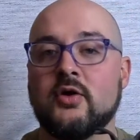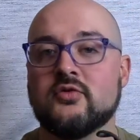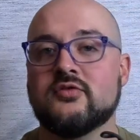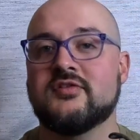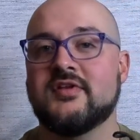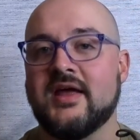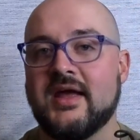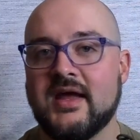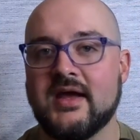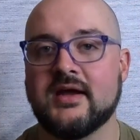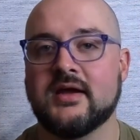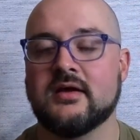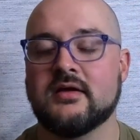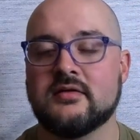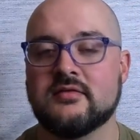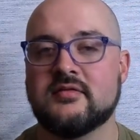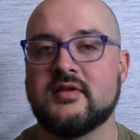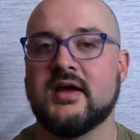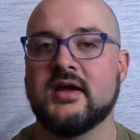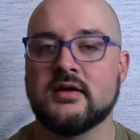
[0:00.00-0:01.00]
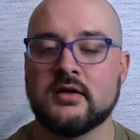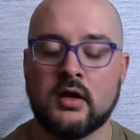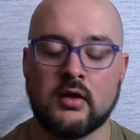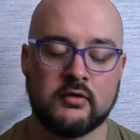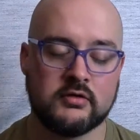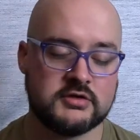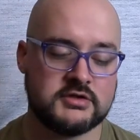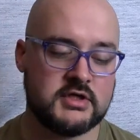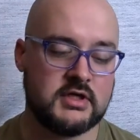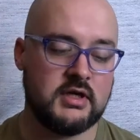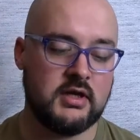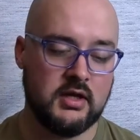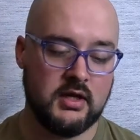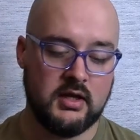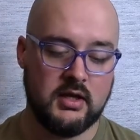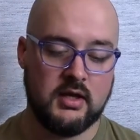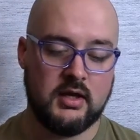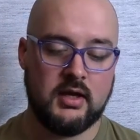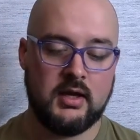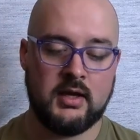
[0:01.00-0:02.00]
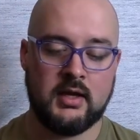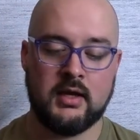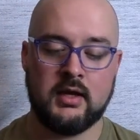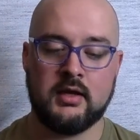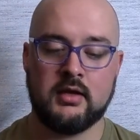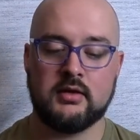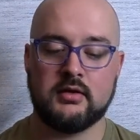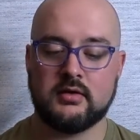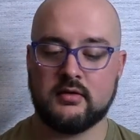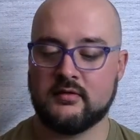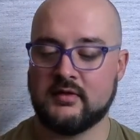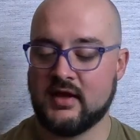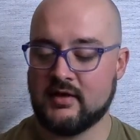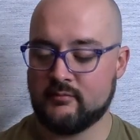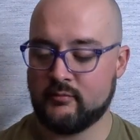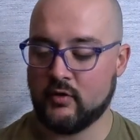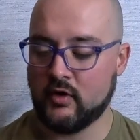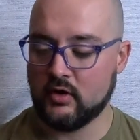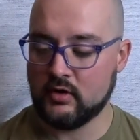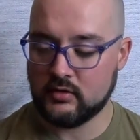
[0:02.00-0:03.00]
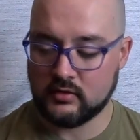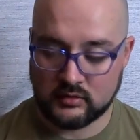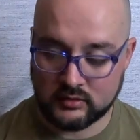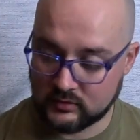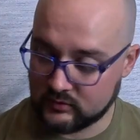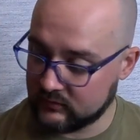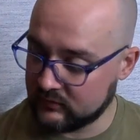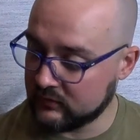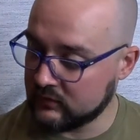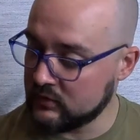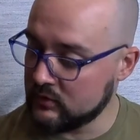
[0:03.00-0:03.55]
Tech technology, and the